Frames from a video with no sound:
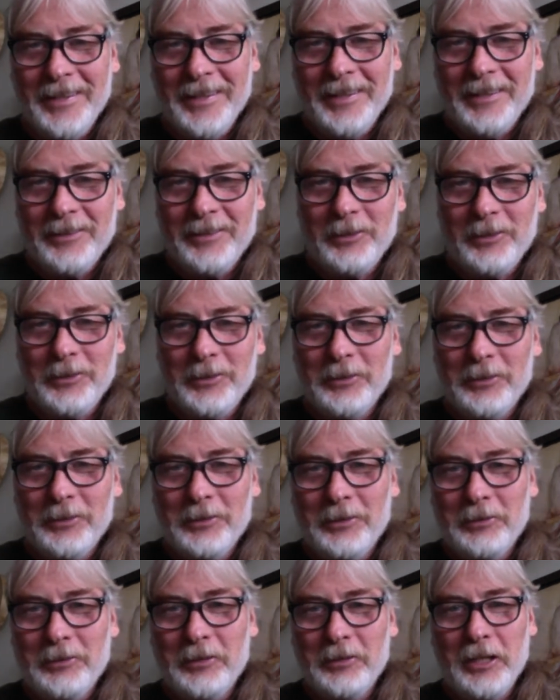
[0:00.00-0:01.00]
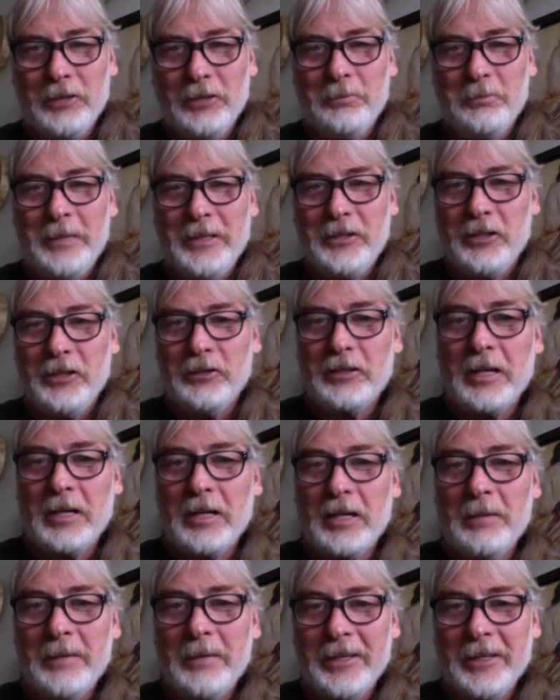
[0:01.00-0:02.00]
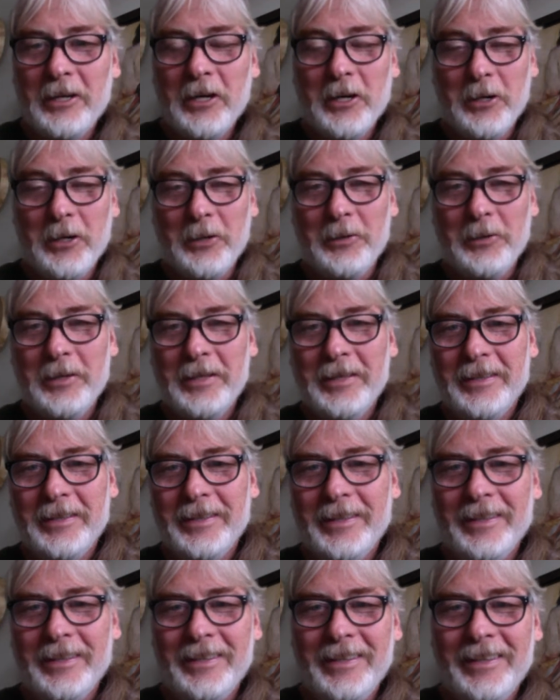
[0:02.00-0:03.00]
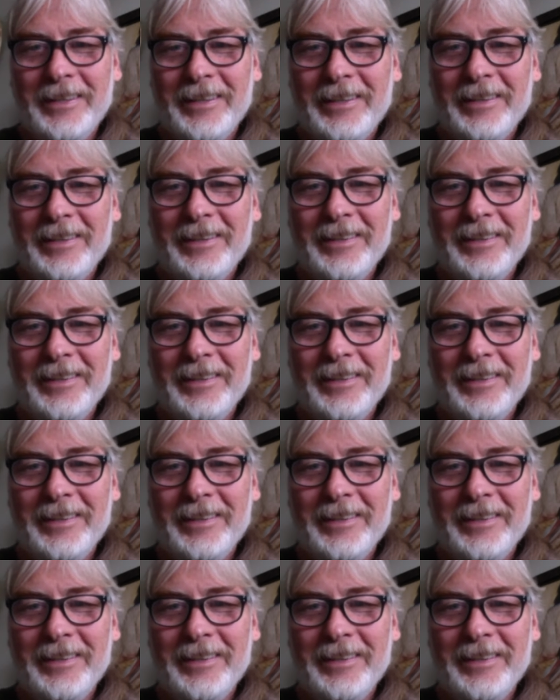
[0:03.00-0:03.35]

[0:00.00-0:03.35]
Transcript: So just to say species coming and go and uh,